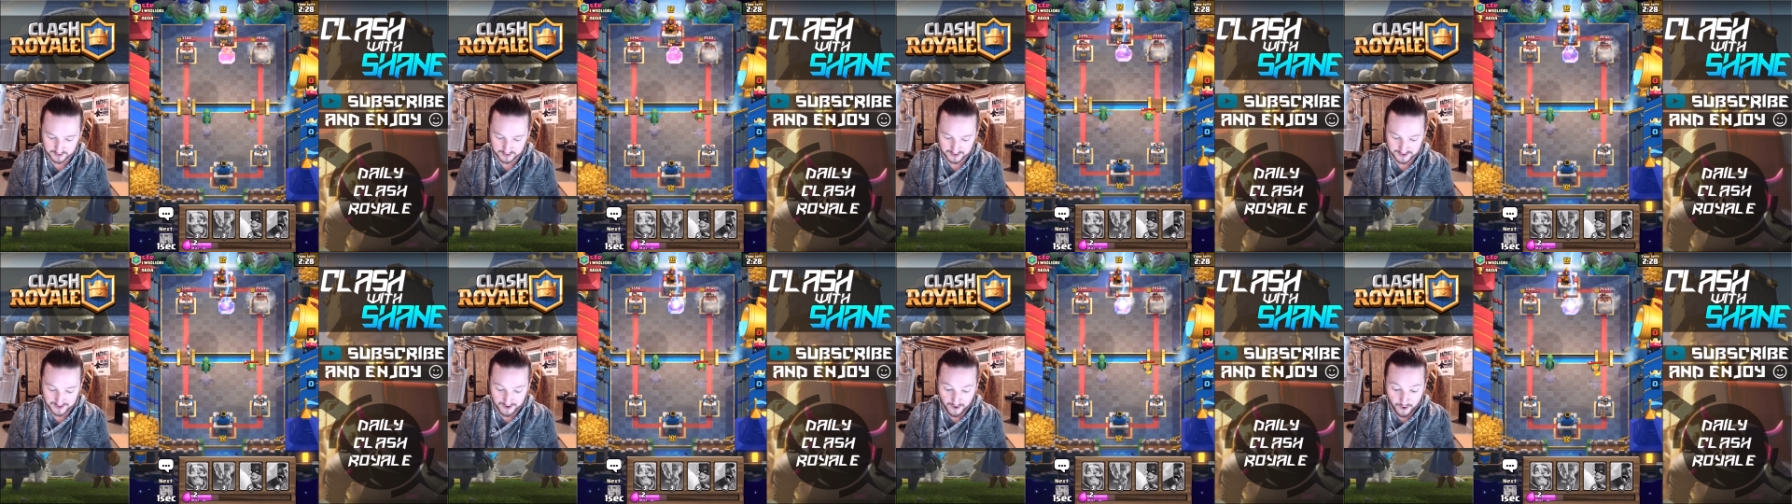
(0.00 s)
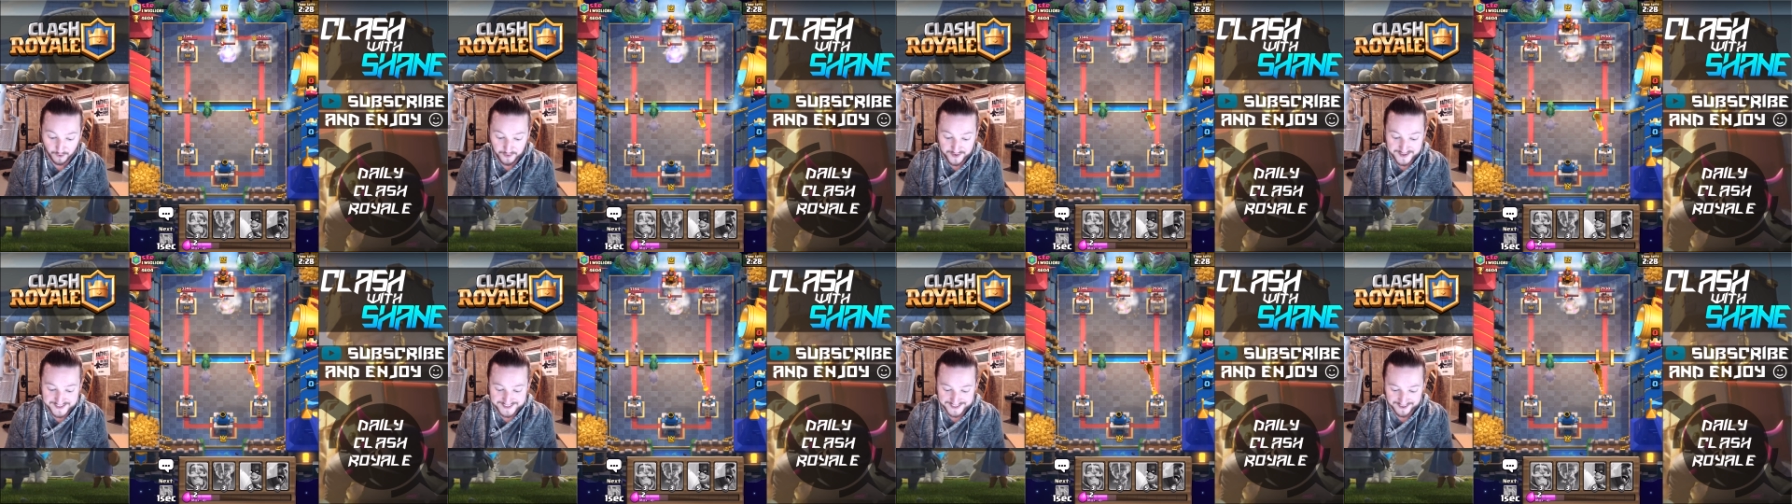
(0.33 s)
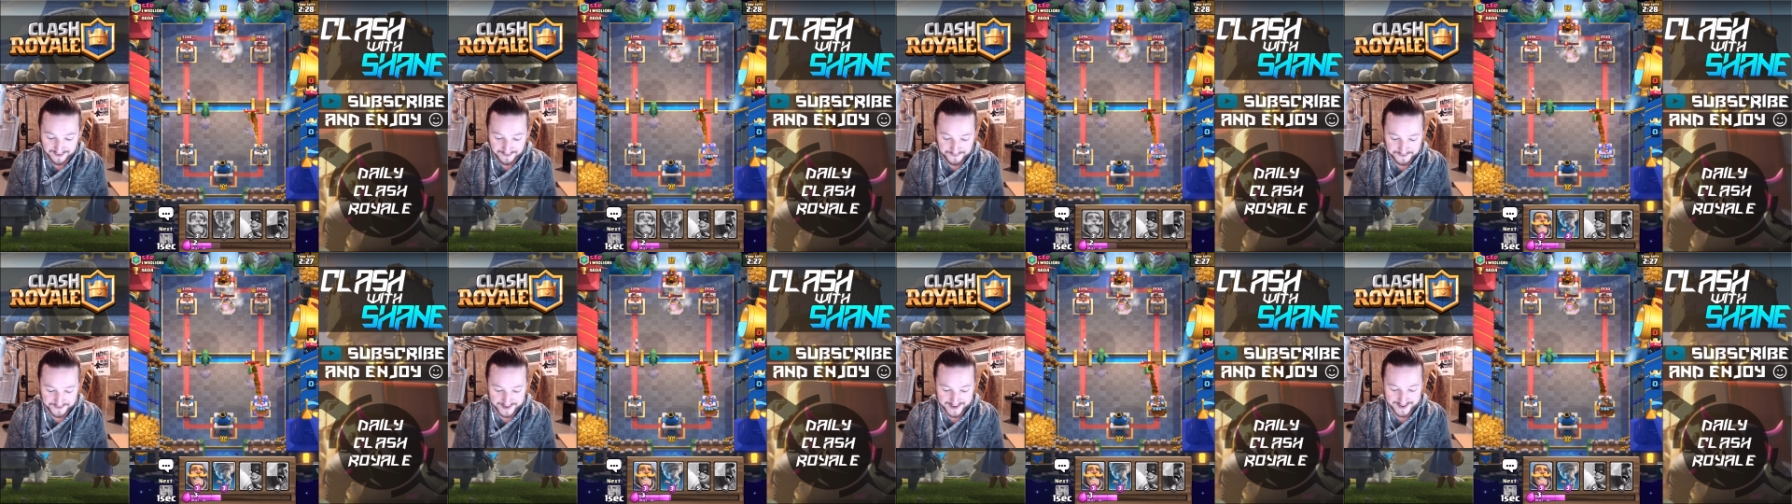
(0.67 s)
No, they
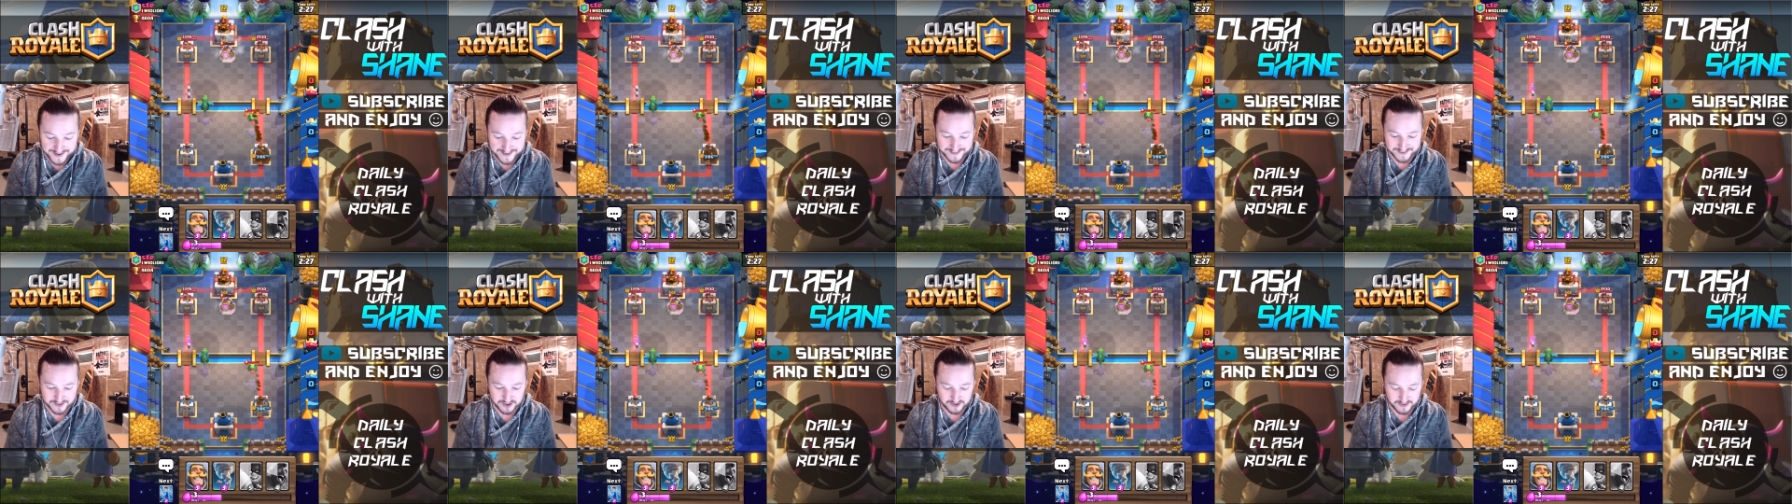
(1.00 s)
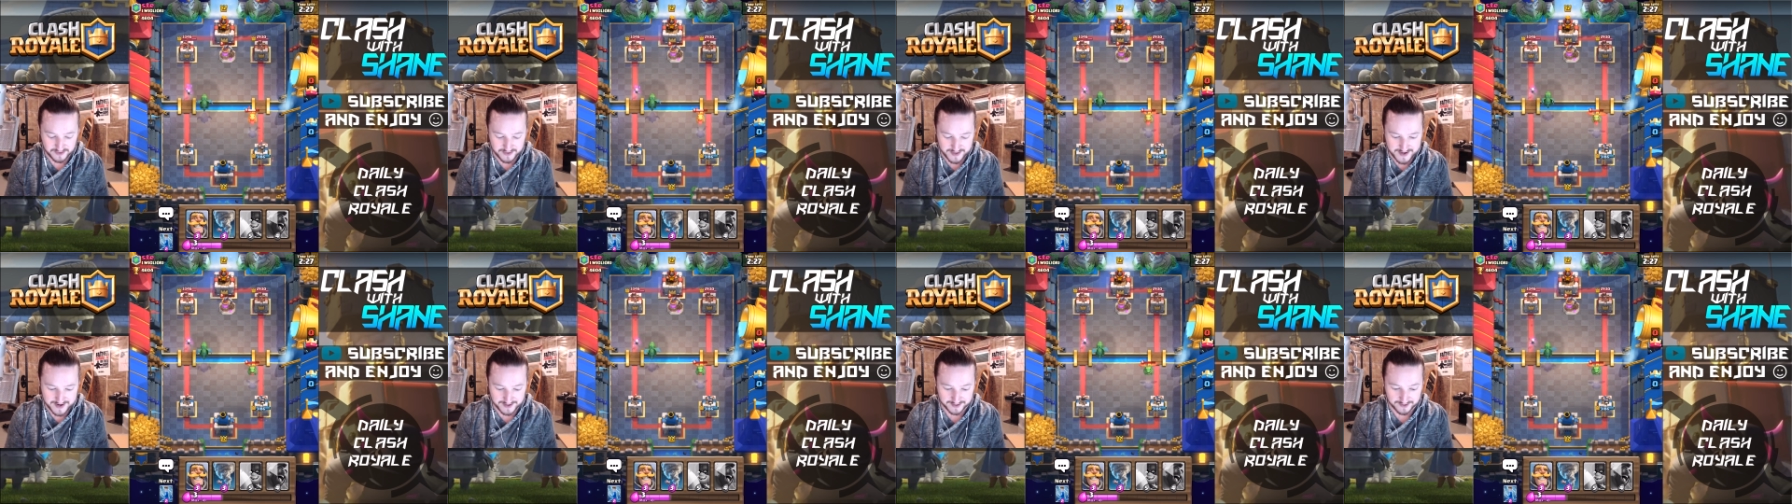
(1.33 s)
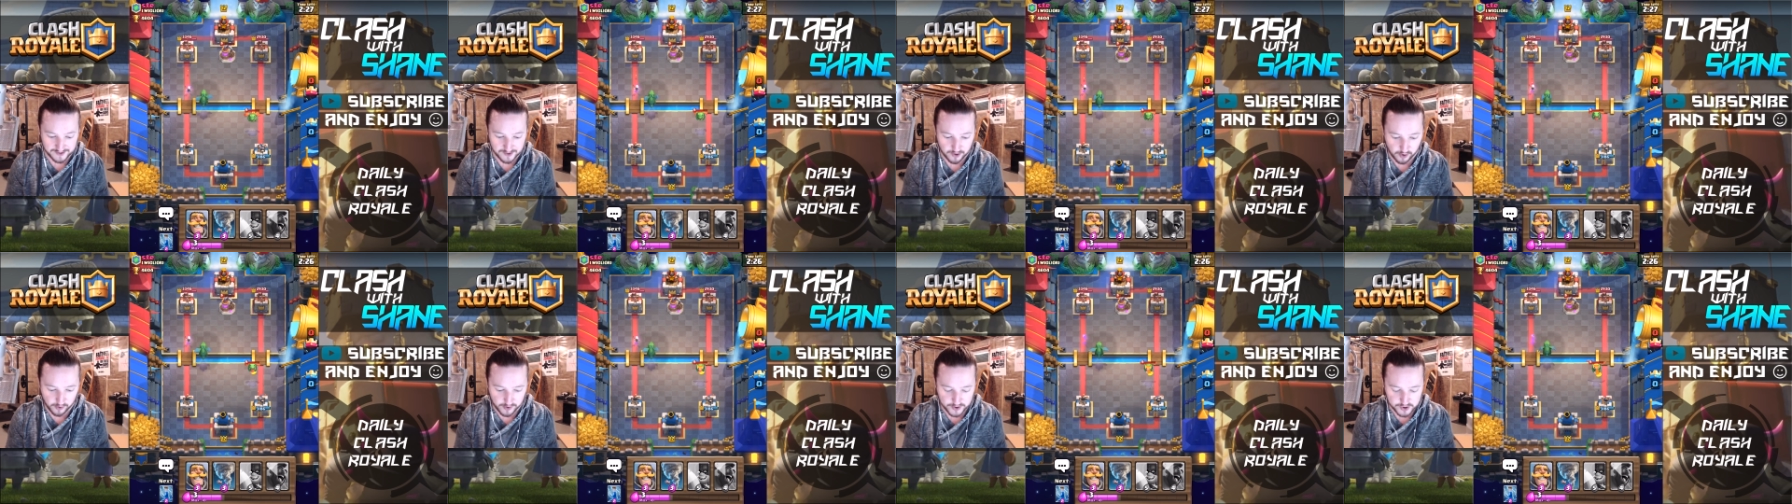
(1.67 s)
don't. They they
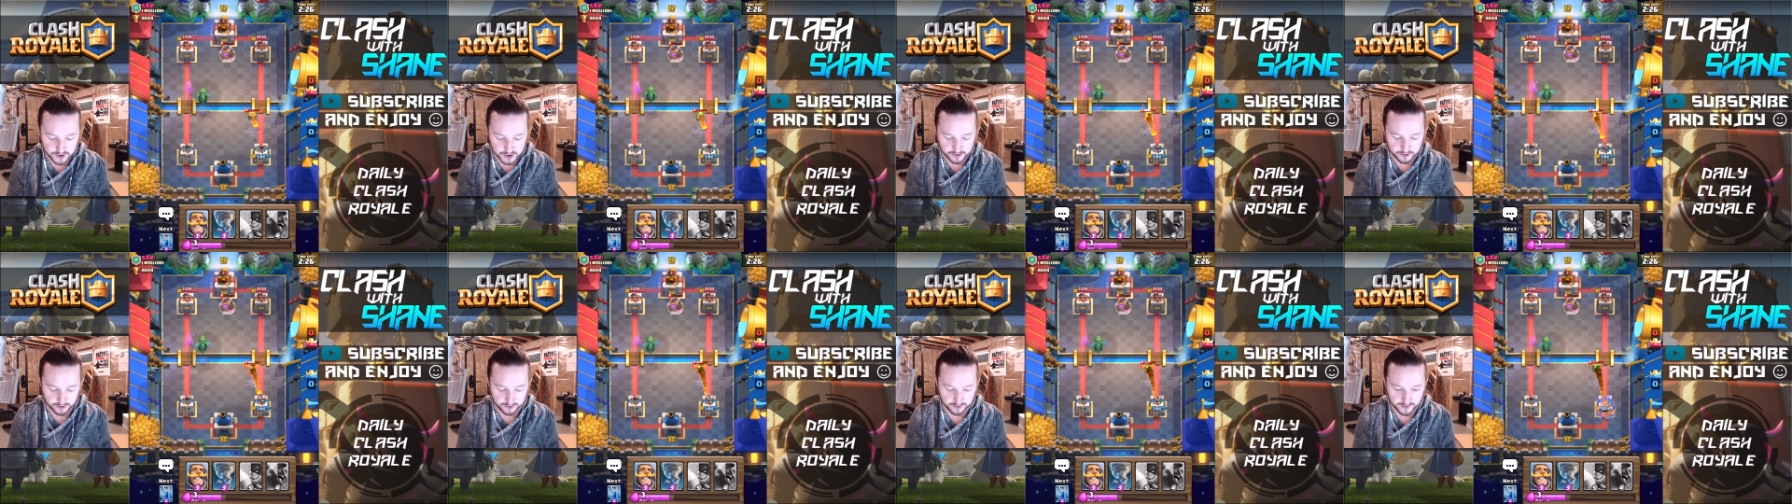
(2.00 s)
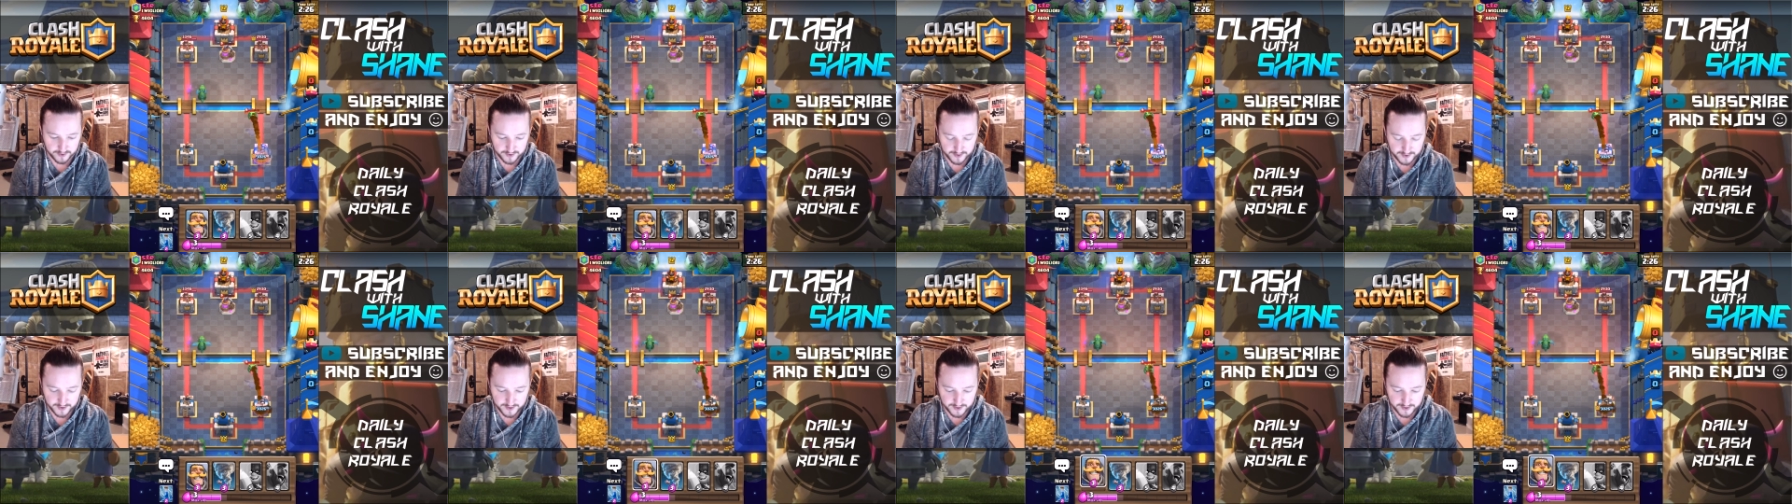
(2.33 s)
ignore each other,